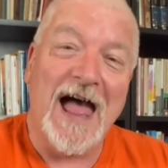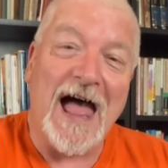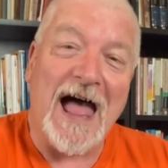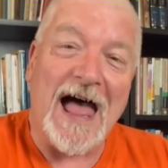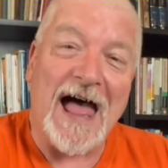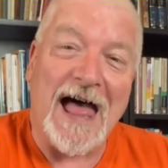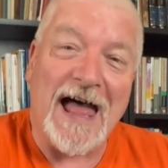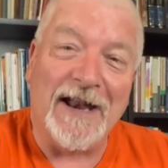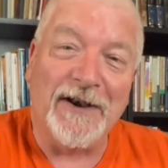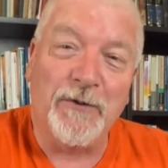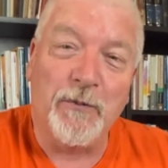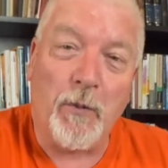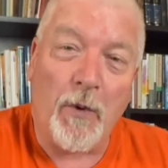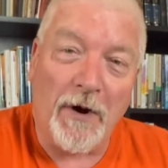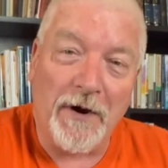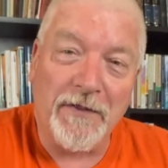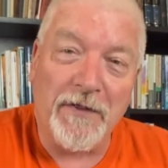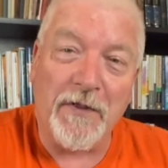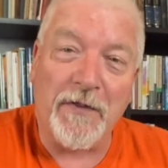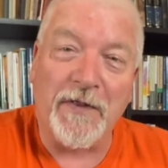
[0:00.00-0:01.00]
And
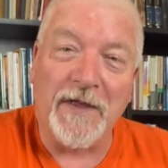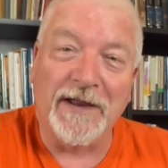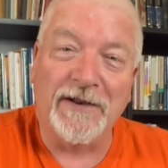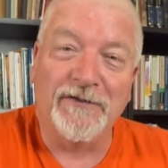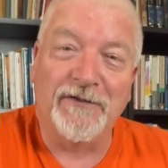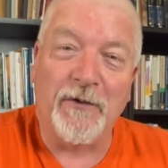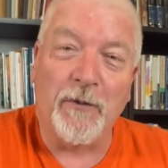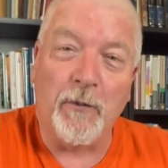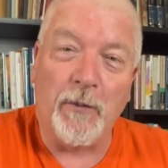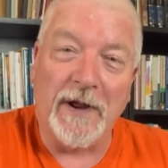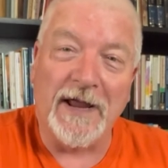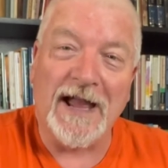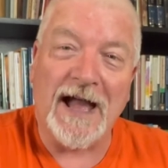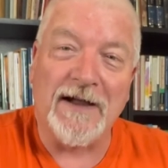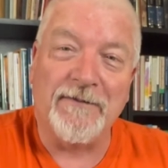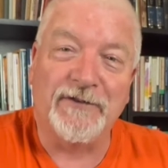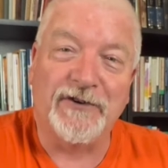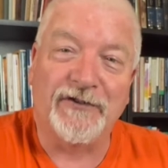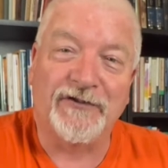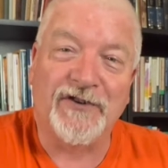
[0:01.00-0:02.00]
one of the things that we
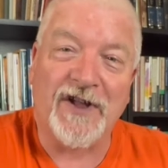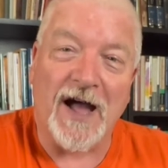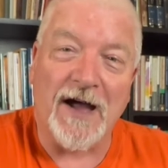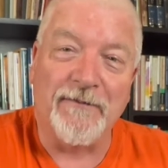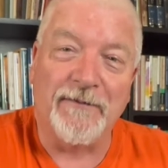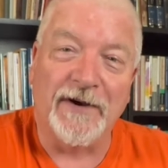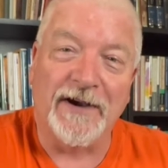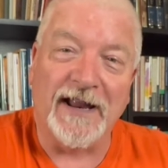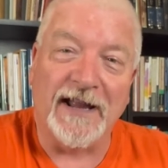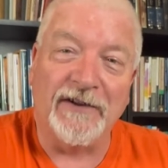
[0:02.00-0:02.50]
have discovered